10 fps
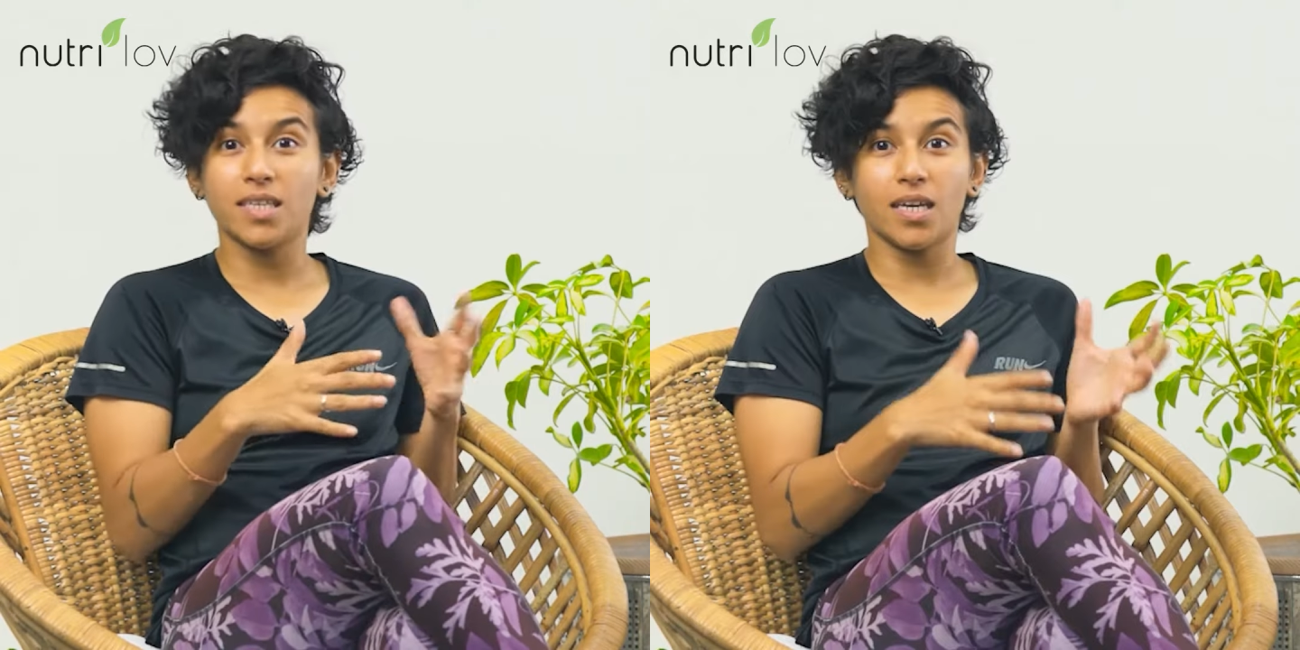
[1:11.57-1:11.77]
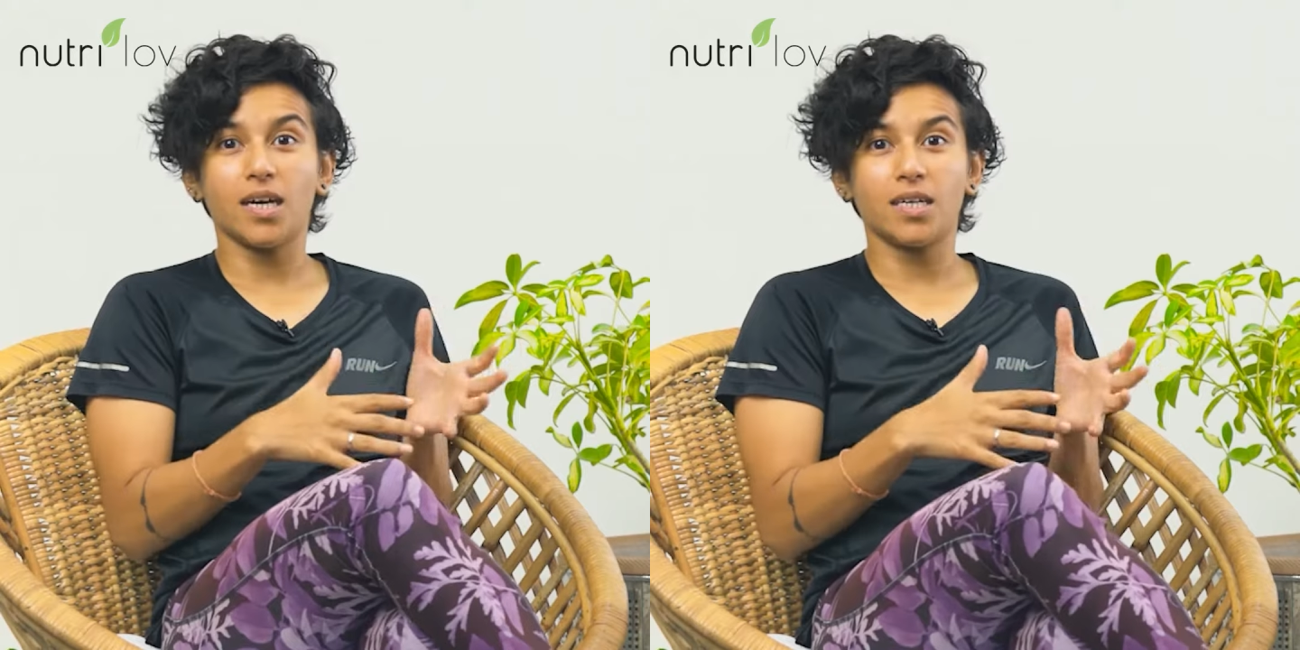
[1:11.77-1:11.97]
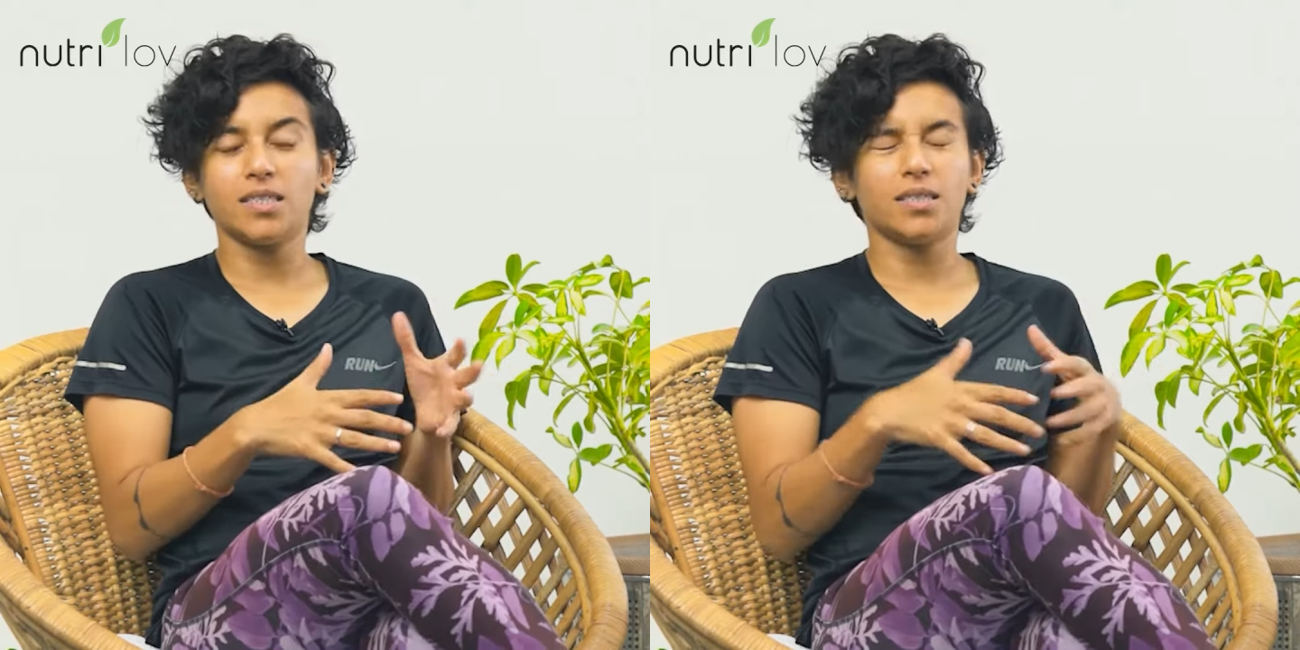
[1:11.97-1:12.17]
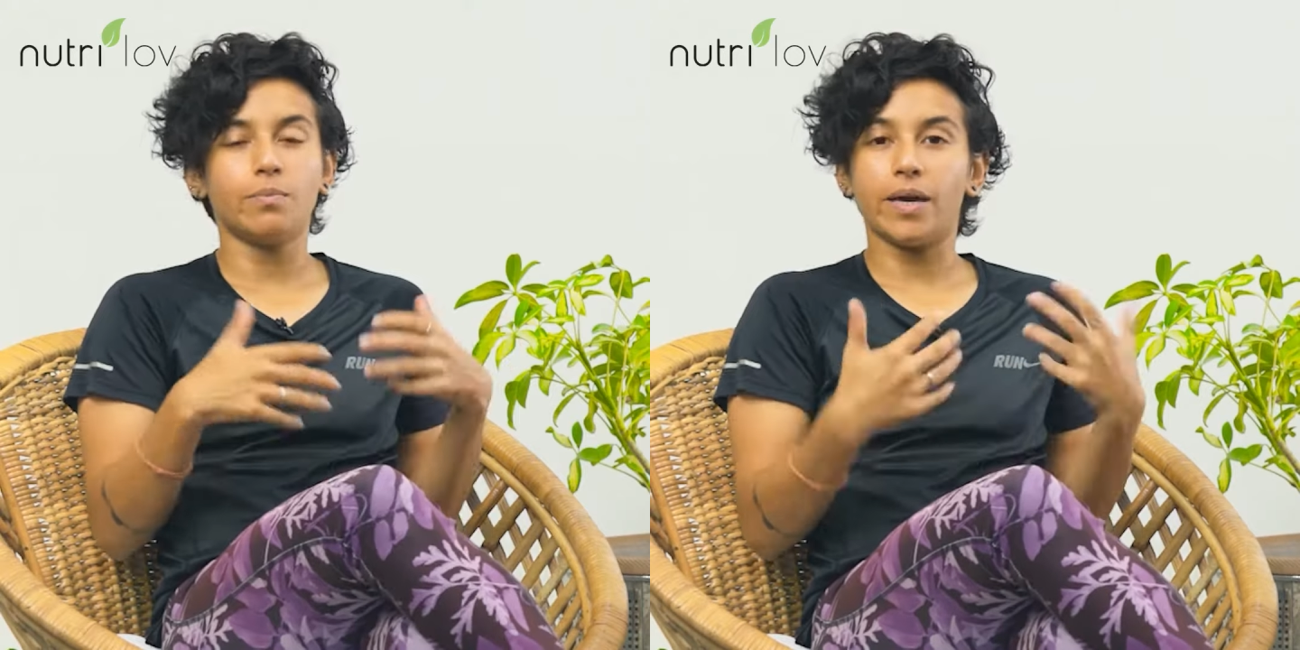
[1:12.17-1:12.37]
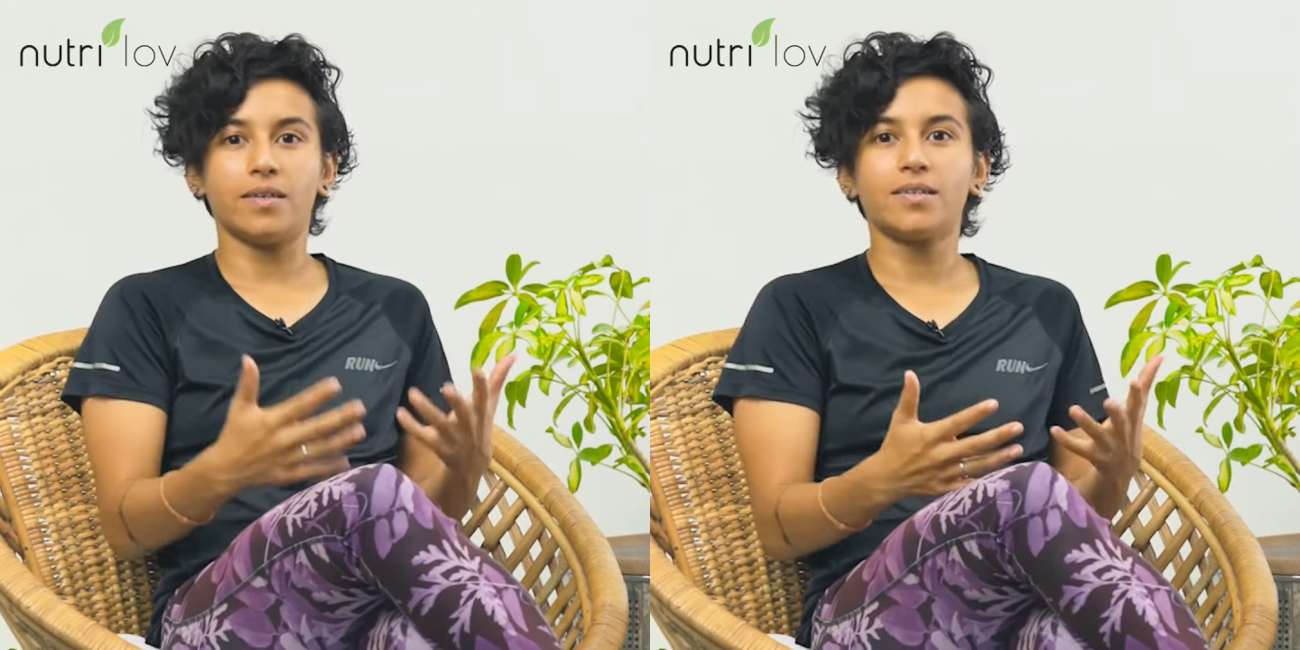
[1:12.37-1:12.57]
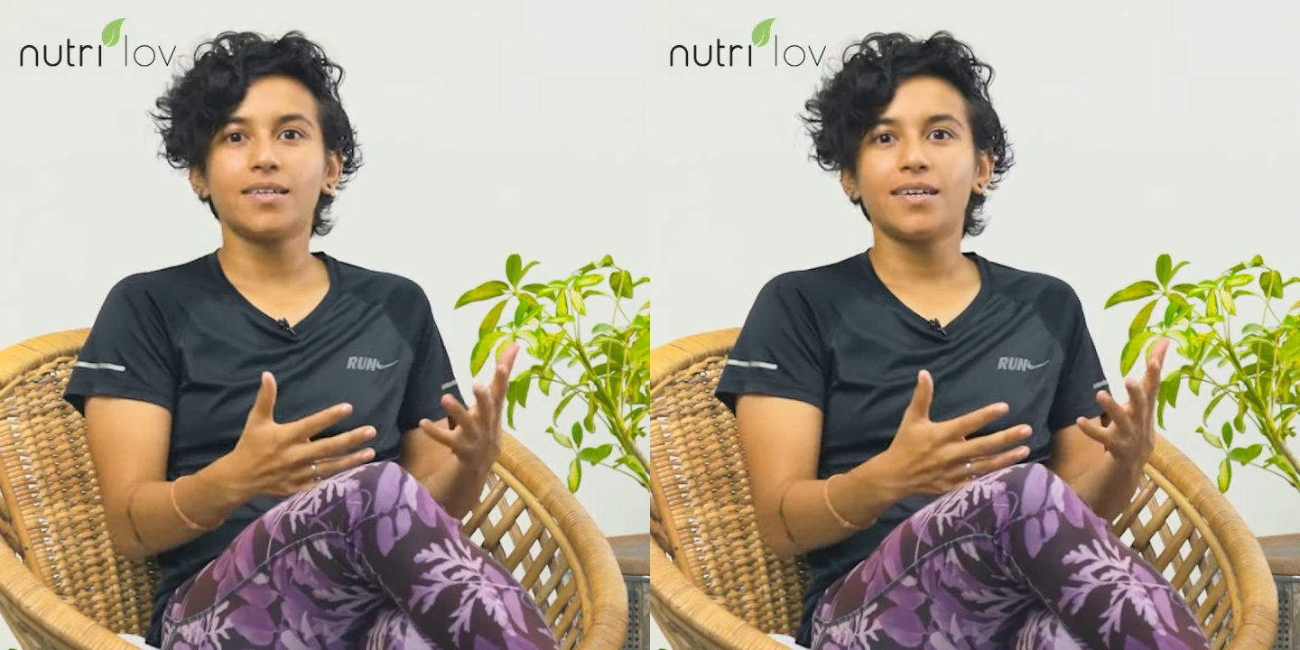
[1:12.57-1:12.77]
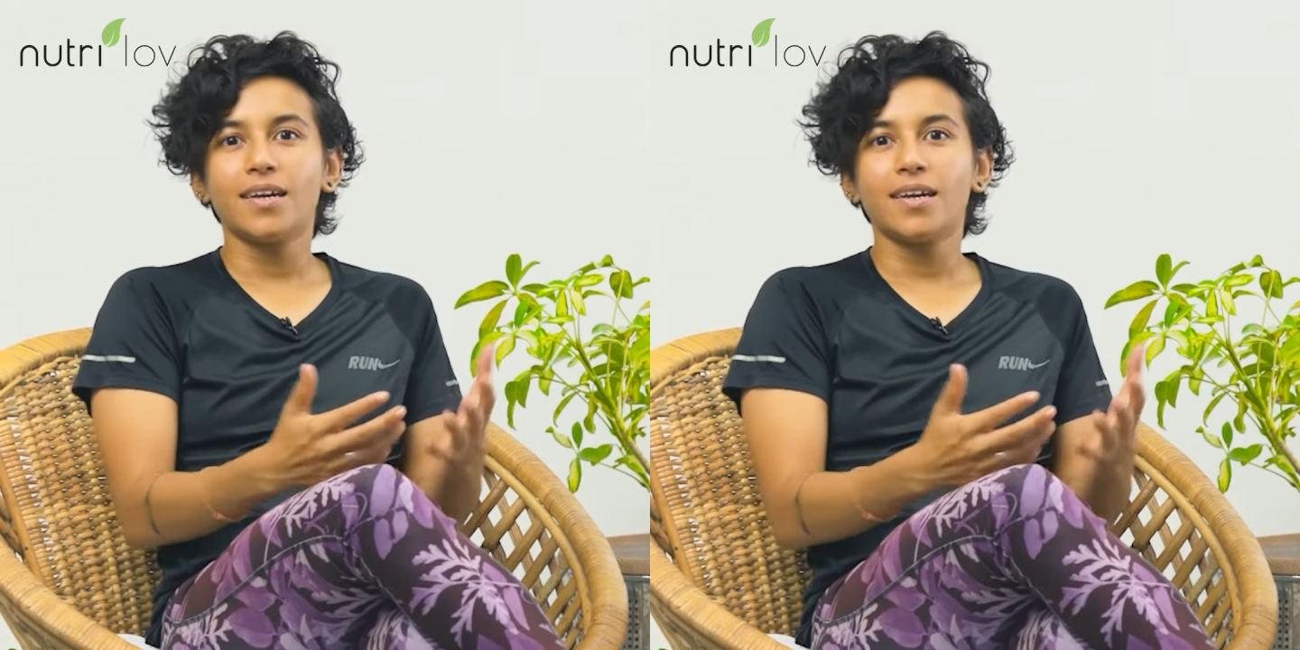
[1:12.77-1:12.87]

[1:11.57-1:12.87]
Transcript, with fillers: they are, the better.